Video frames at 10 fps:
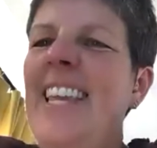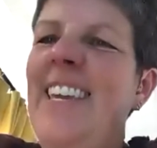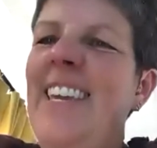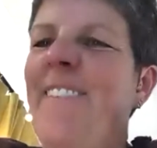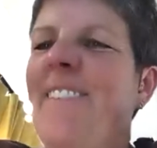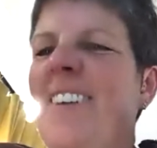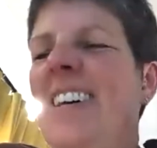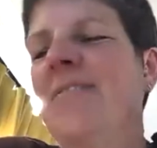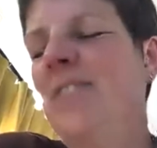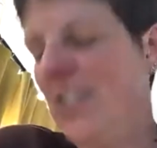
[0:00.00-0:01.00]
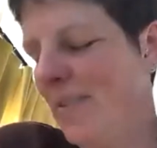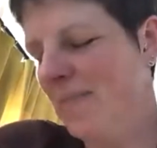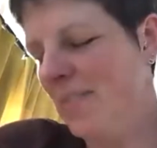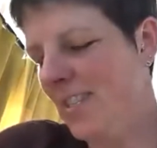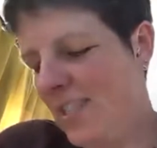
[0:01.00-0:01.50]
thank you.
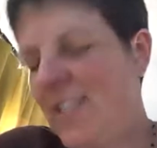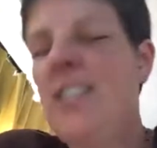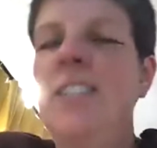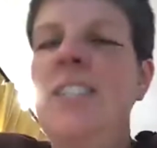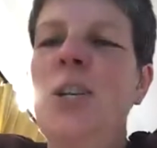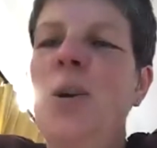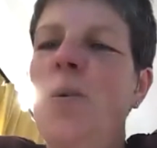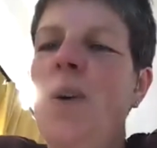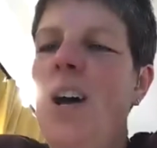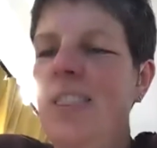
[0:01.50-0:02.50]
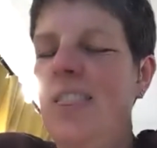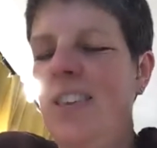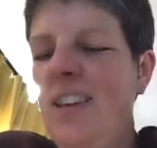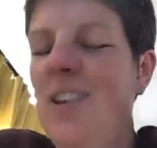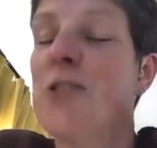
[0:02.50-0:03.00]
And just ditto on
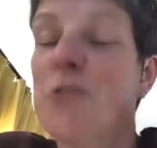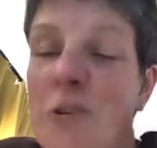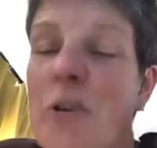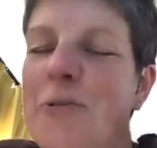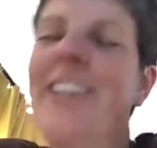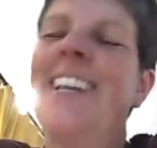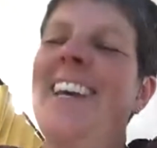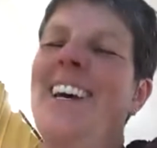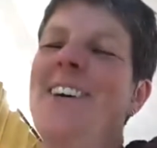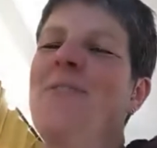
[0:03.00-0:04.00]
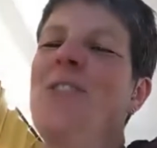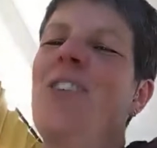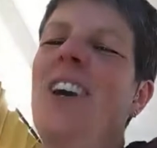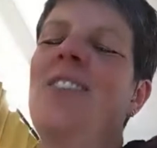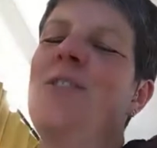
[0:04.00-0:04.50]
the kudos. You
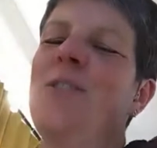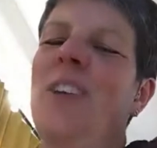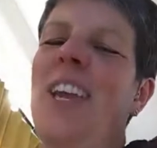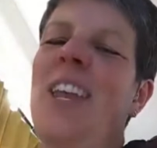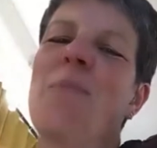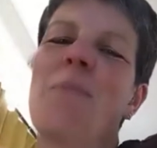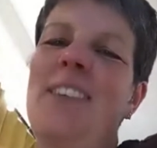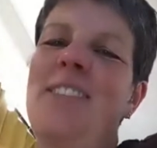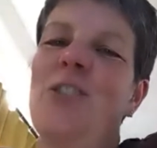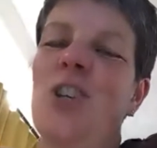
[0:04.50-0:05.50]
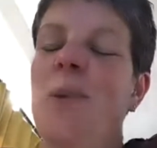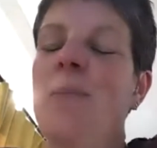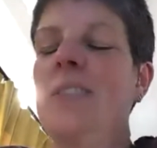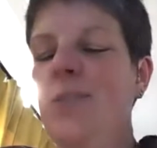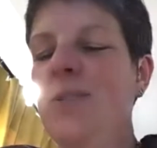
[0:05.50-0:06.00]
guys are doing an amazing
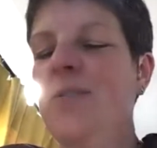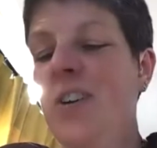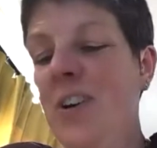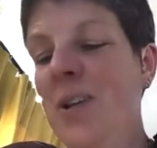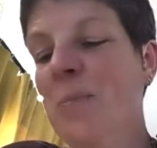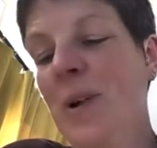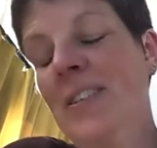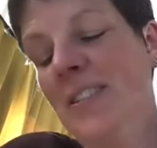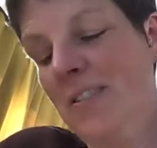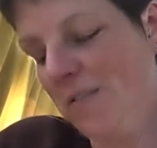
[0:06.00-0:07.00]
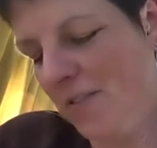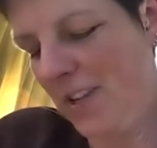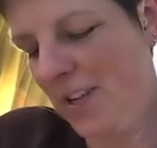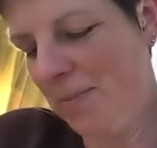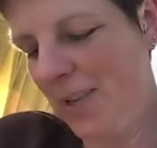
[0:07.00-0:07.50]
job, and this was very impressive.
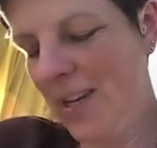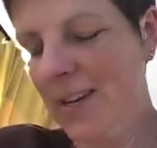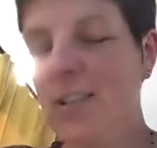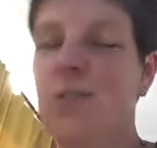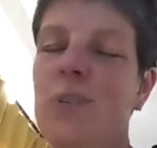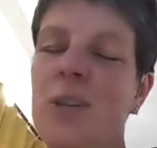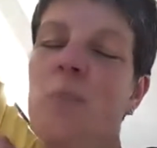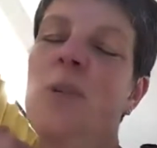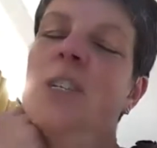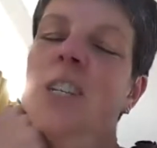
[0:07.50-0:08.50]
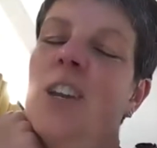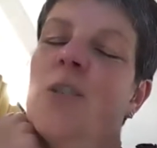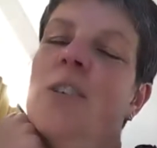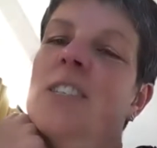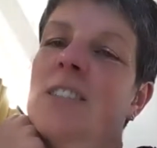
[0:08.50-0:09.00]
And I just really
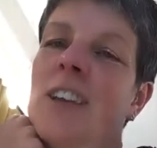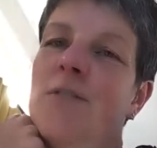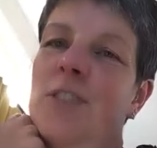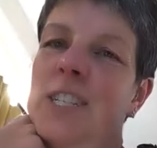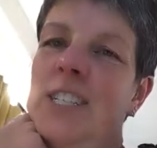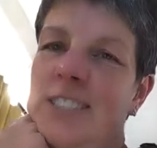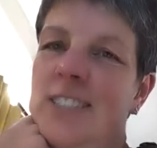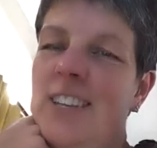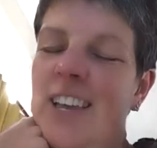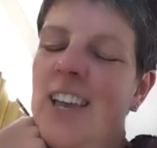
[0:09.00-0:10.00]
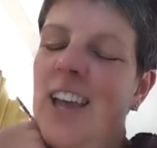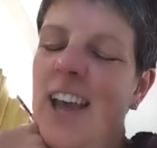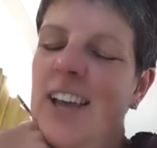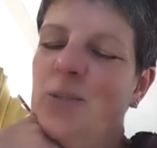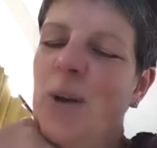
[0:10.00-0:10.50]
appreciate your insightfulness
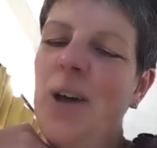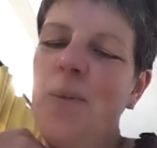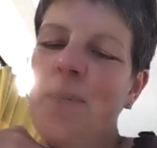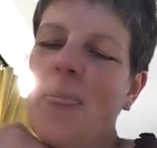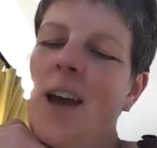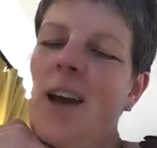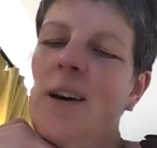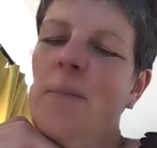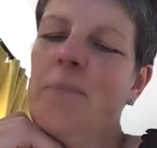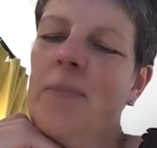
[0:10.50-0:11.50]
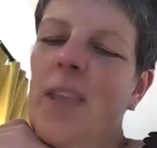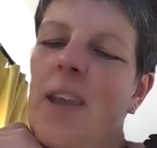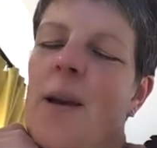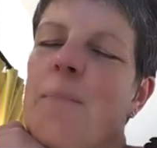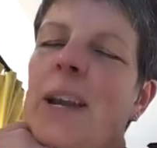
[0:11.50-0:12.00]
as well.
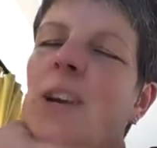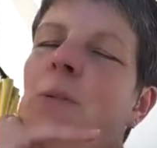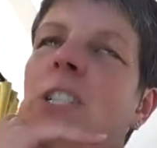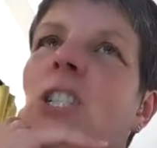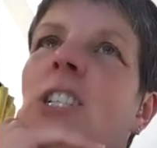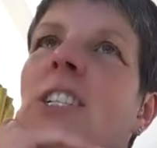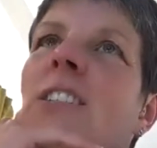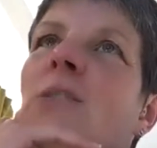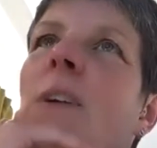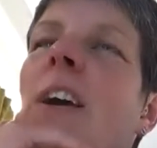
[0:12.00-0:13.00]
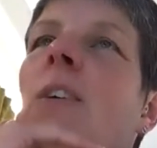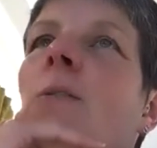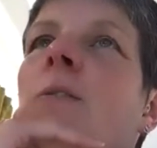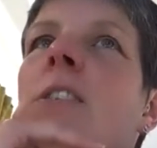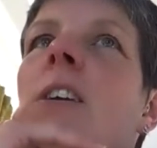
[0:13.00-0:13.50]
My question is
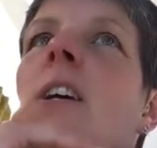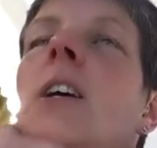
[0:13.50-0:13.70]
around,